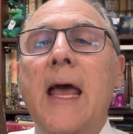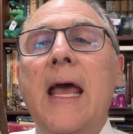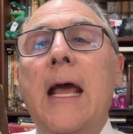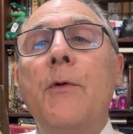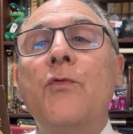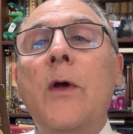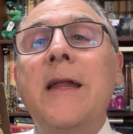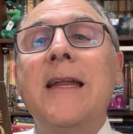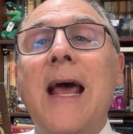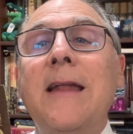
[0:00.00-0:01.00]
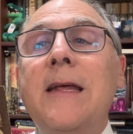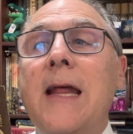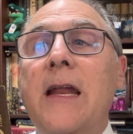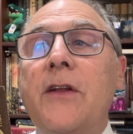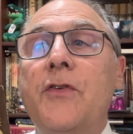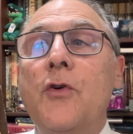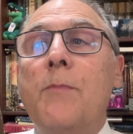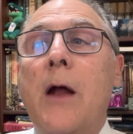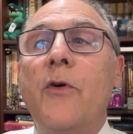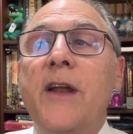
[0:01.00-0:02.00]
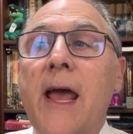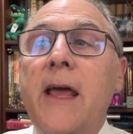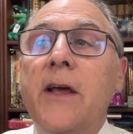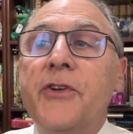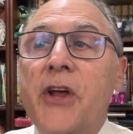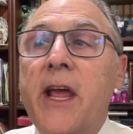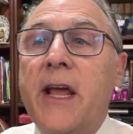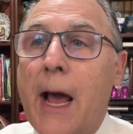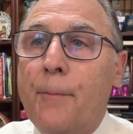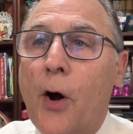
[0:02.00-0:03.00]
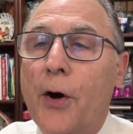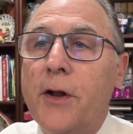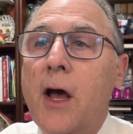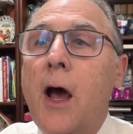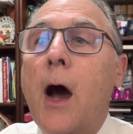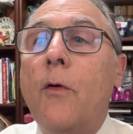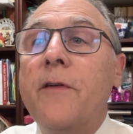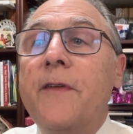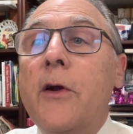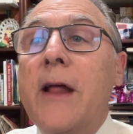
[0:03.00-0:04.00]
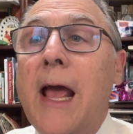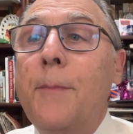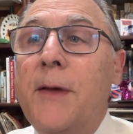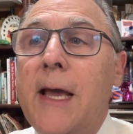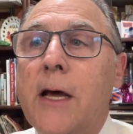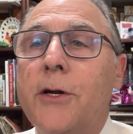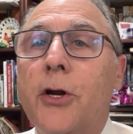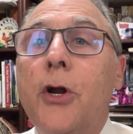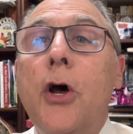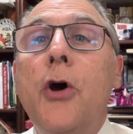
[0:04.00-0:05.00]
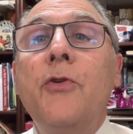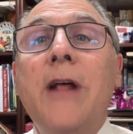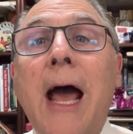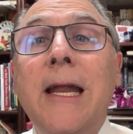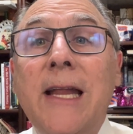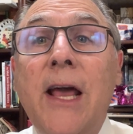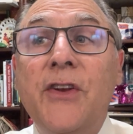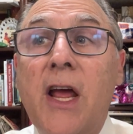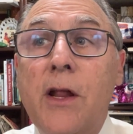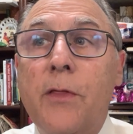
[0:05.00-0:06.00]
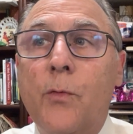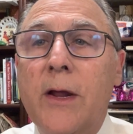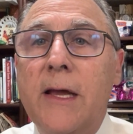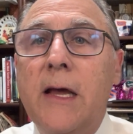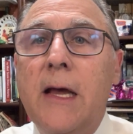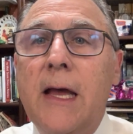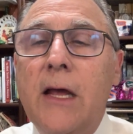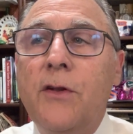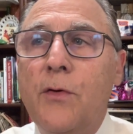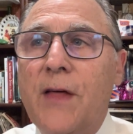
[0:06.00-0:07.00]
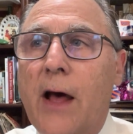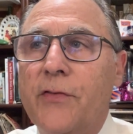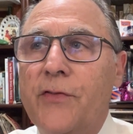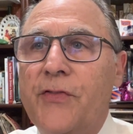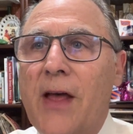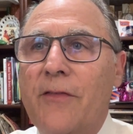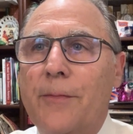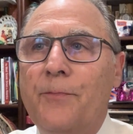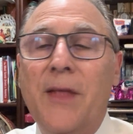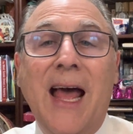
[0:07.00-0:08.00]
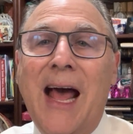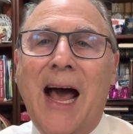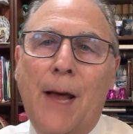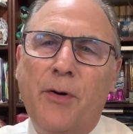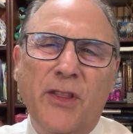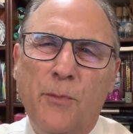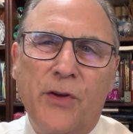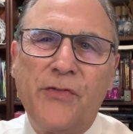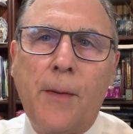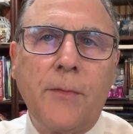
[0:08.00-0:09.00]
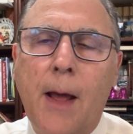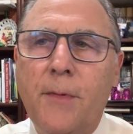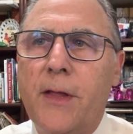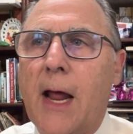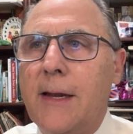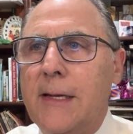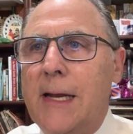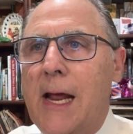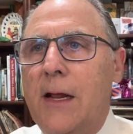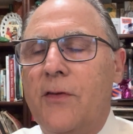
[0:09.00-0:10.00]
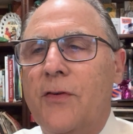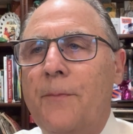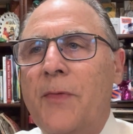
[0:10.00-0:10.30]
It was written in 1982 by Rene J. Capon, a revered AP editor who died at age 83 in 2007. I bought the book sometime in the 1980s.